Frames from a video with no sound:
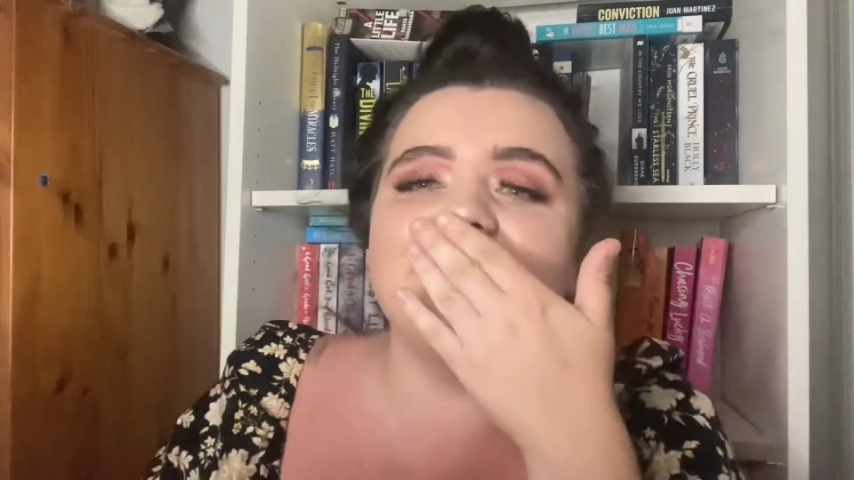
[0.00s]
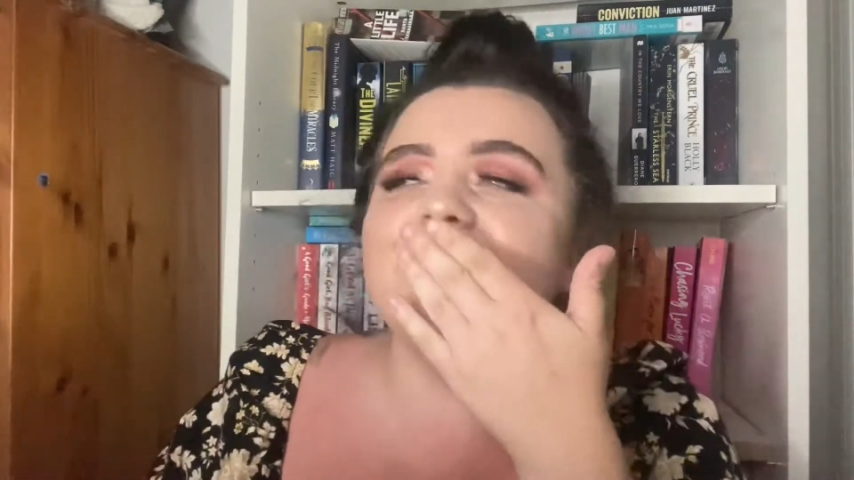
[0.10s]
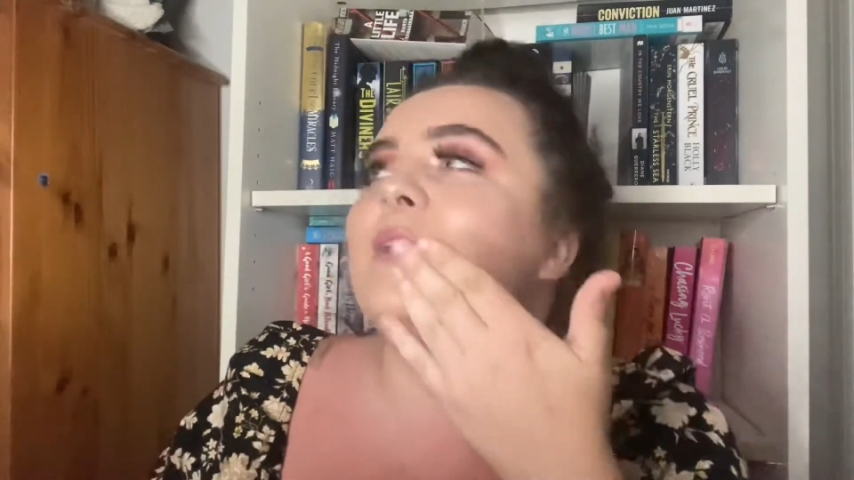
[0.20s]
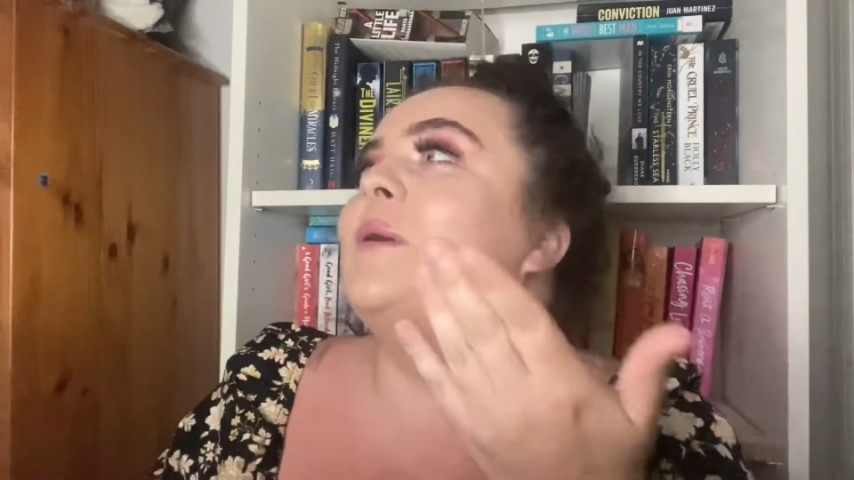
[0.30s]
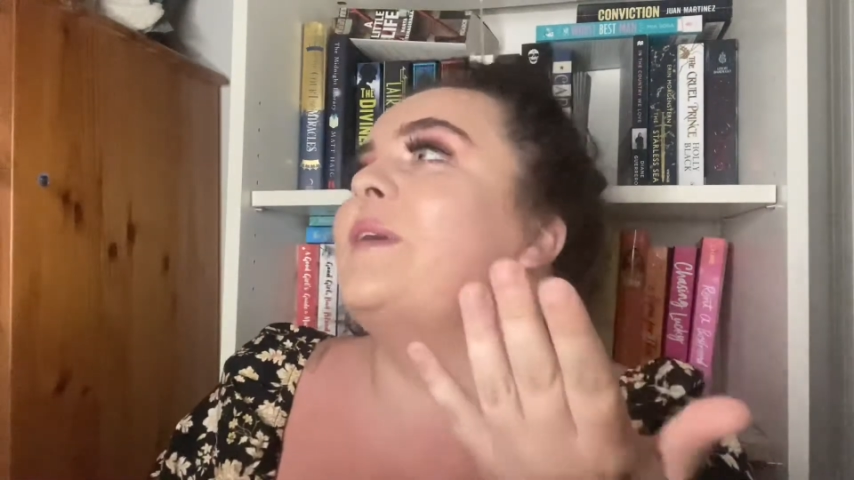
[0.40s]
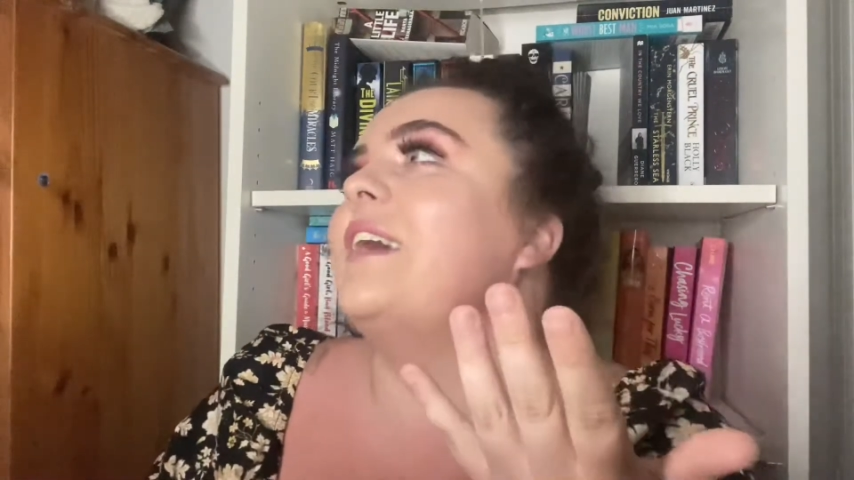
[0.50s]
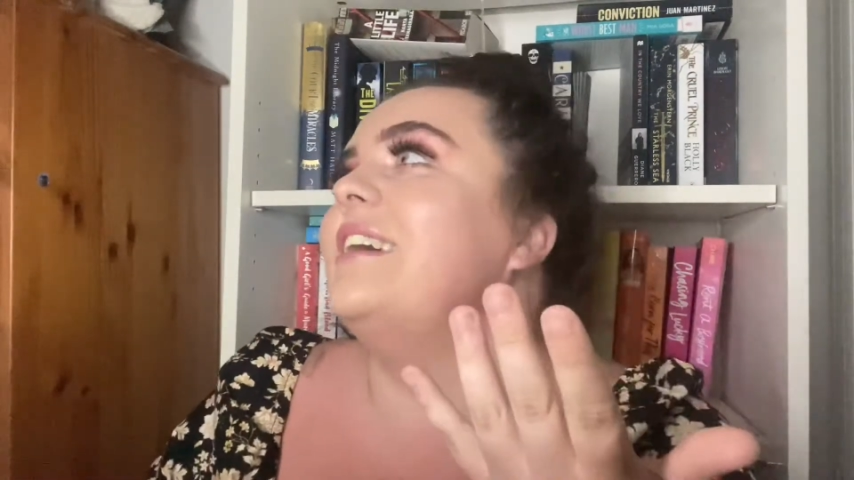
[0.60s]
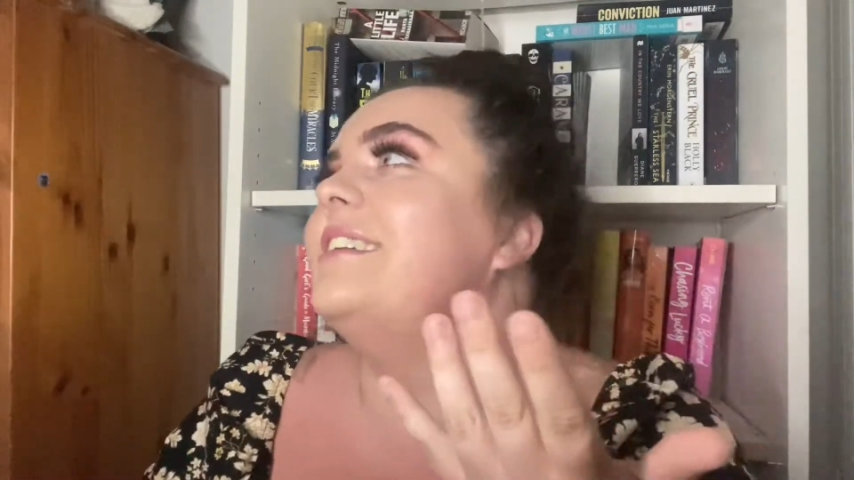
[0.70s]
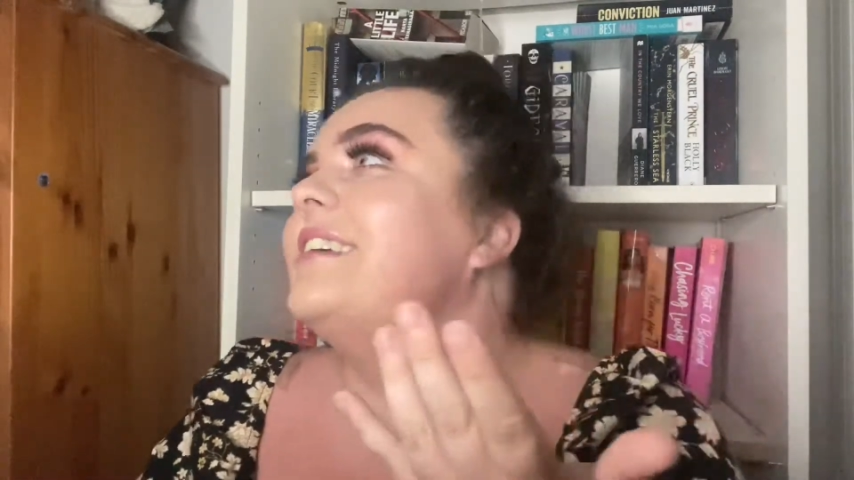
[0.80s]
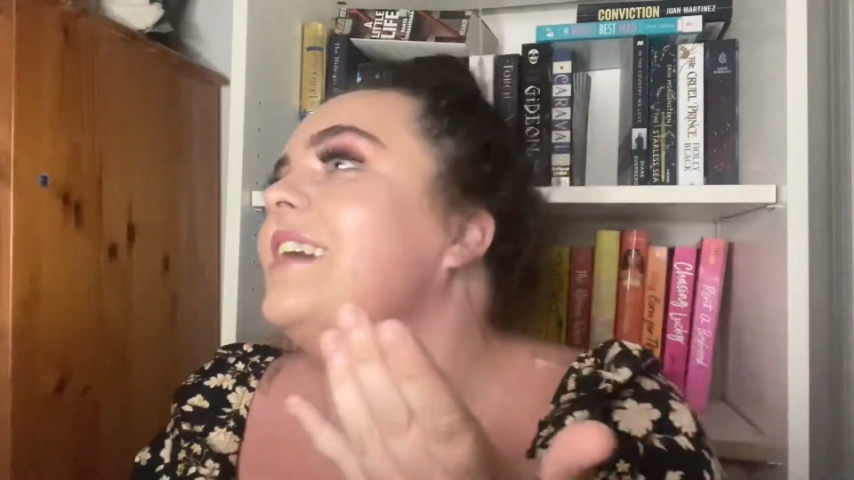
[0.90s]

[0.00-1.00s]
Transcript: so good.